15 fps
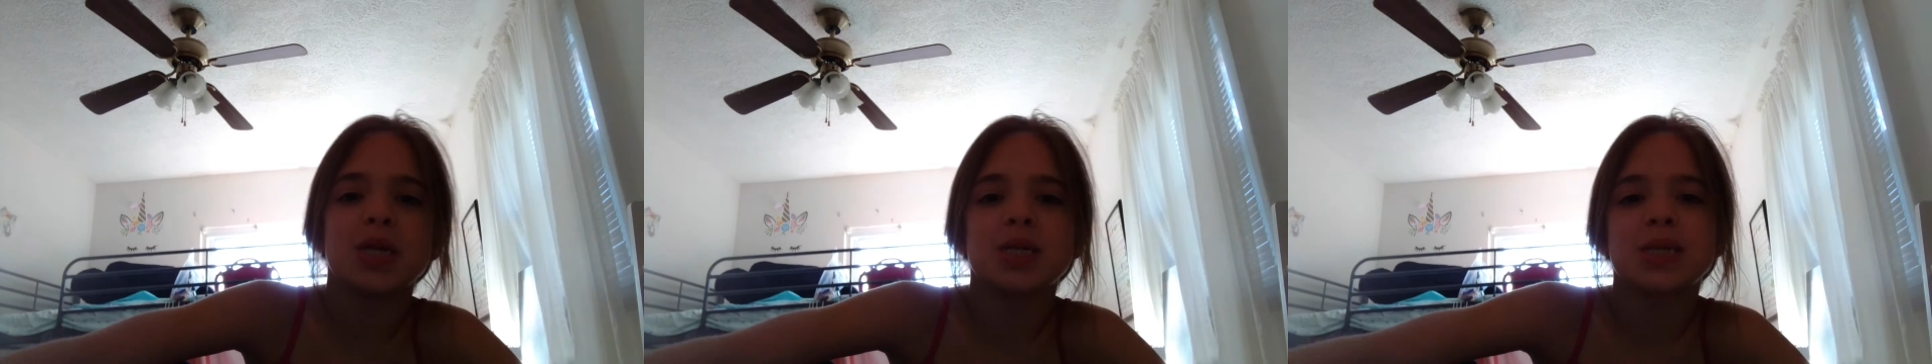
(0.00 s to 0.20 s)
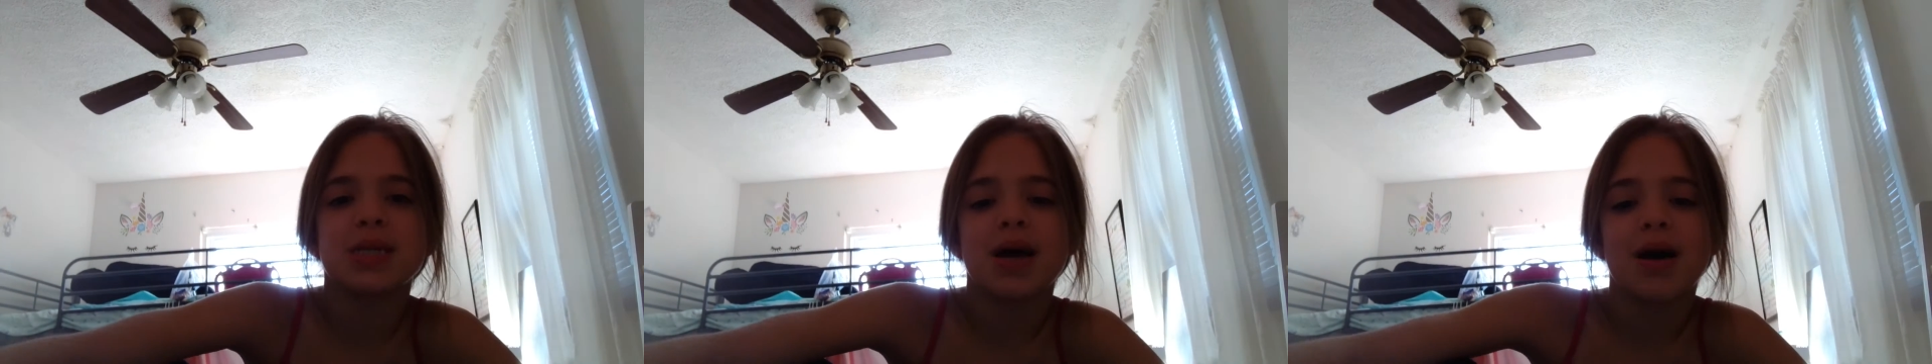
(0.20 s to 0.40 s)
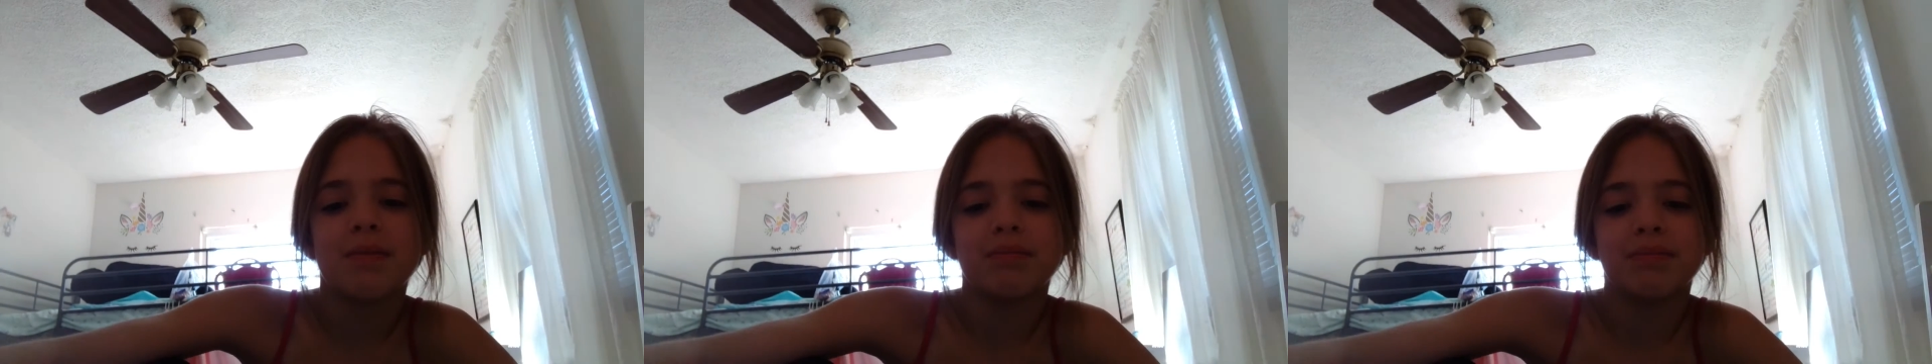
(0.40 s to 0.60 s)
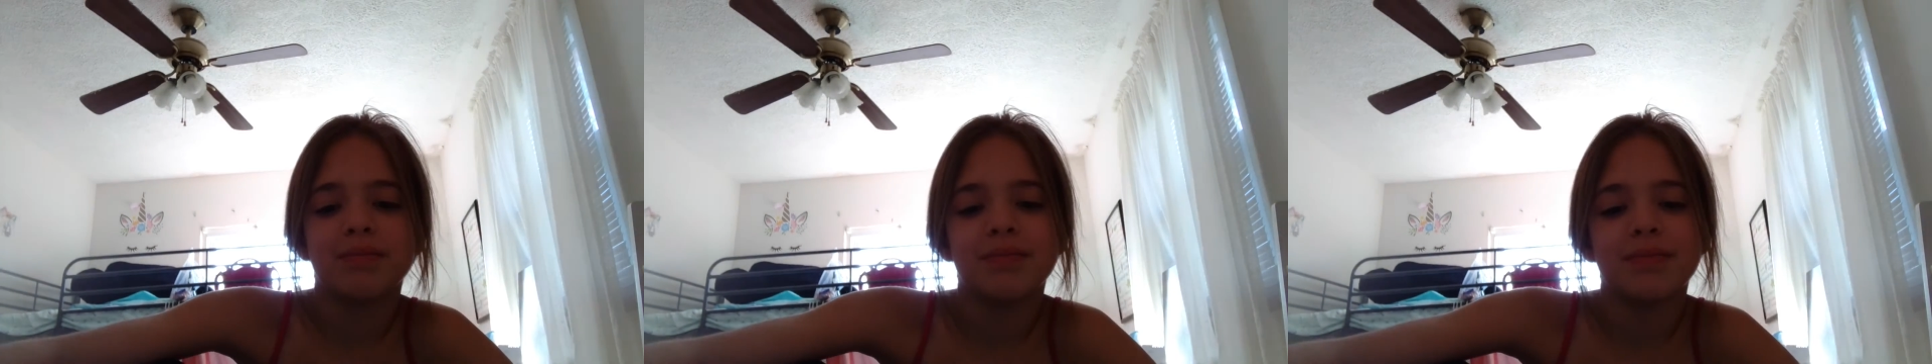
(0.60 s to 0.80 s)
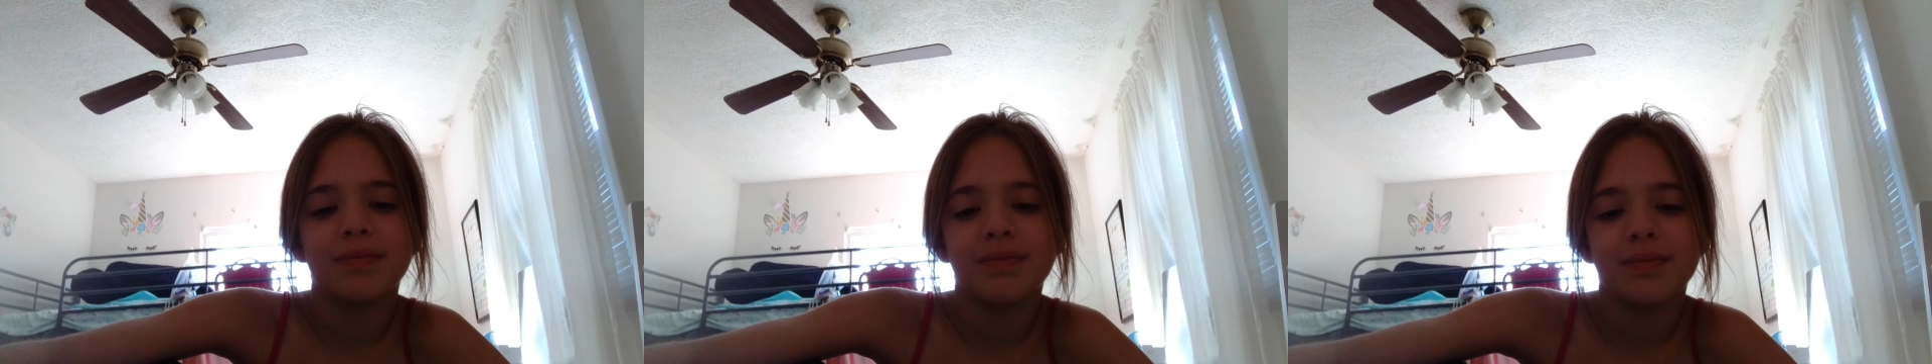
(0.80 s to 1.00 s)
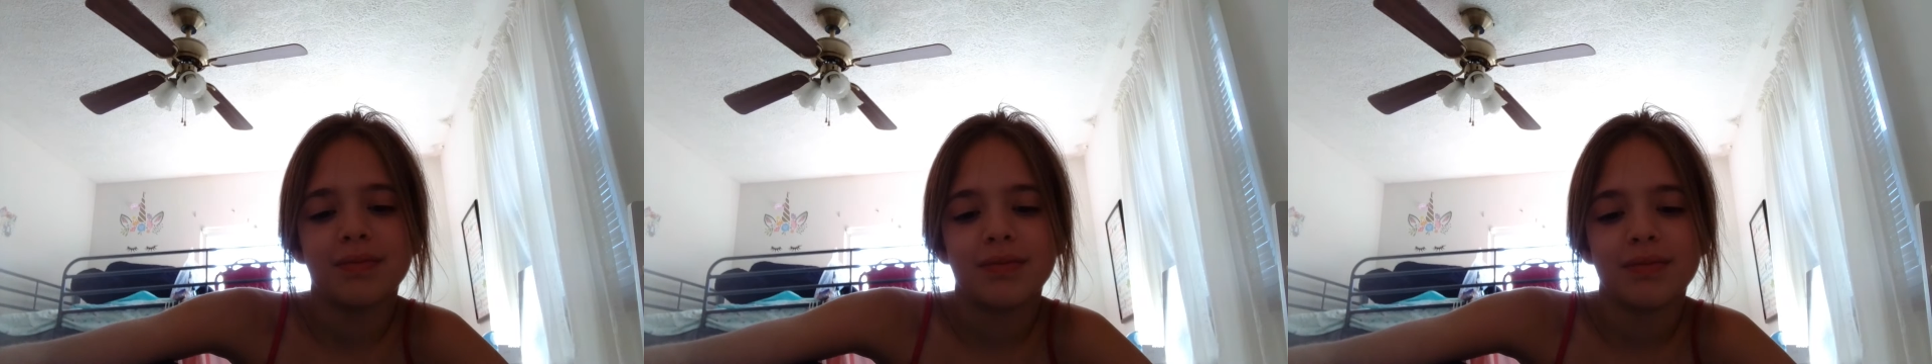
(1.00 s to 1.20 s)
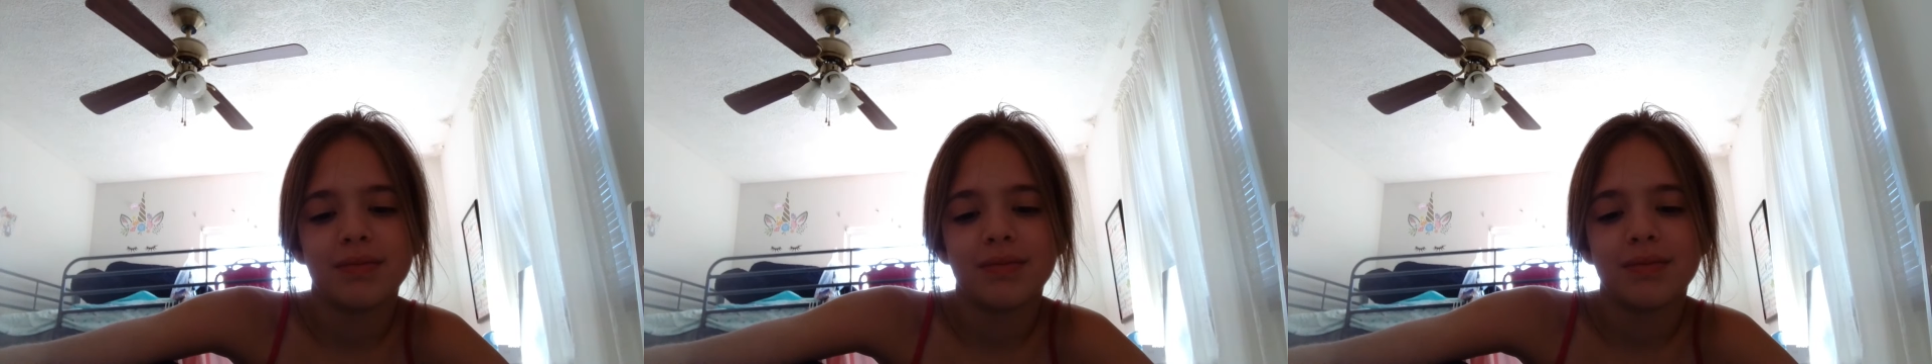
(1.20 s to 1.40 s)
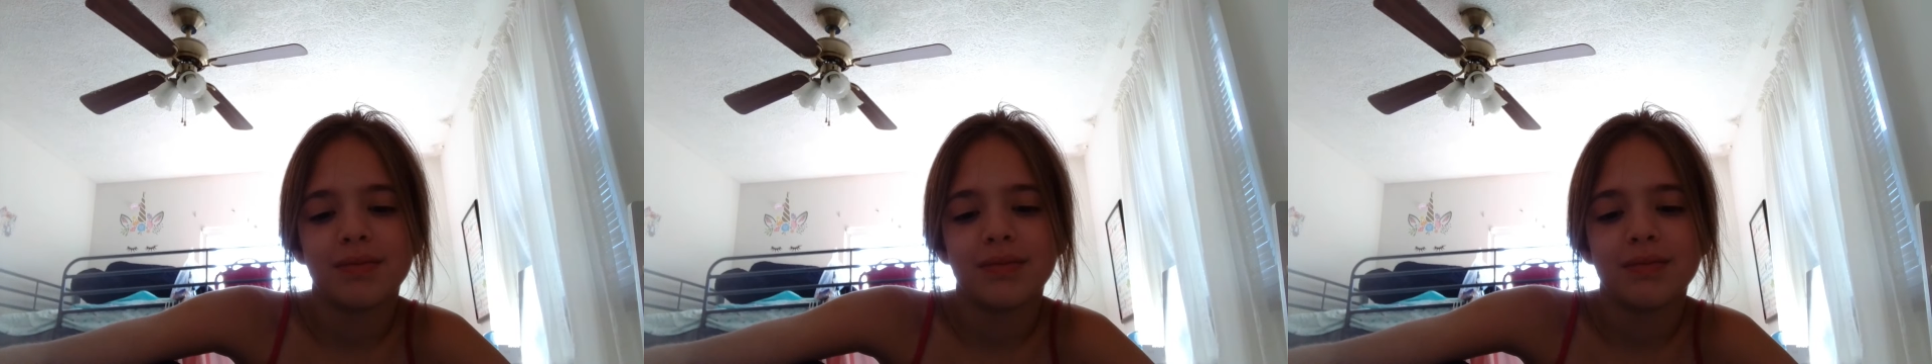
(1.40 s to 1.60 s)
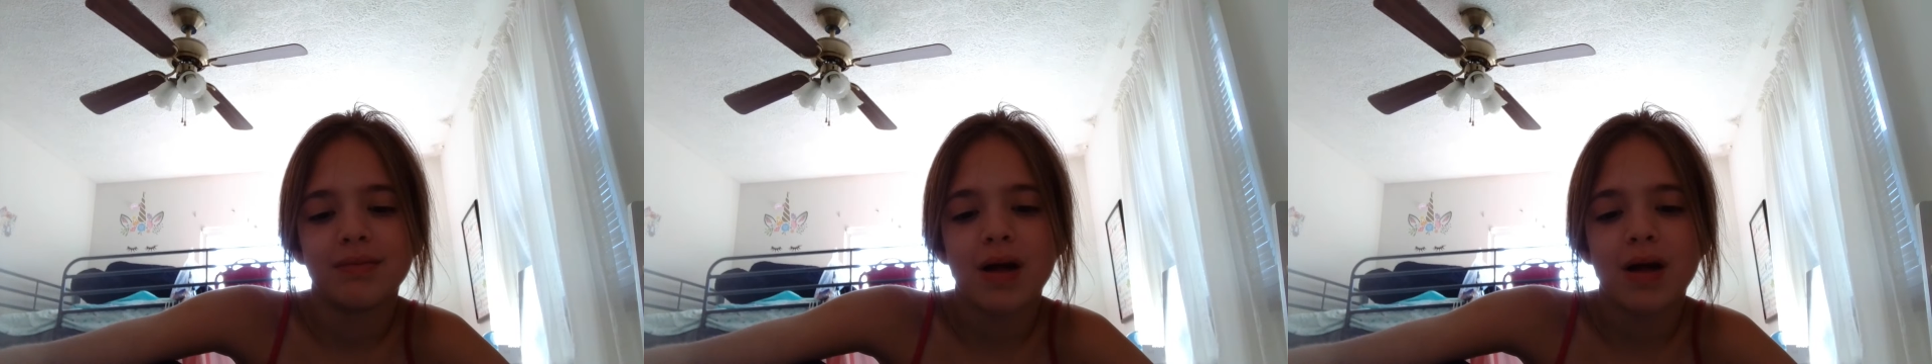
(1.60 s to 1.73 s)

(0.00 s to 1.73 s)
um, I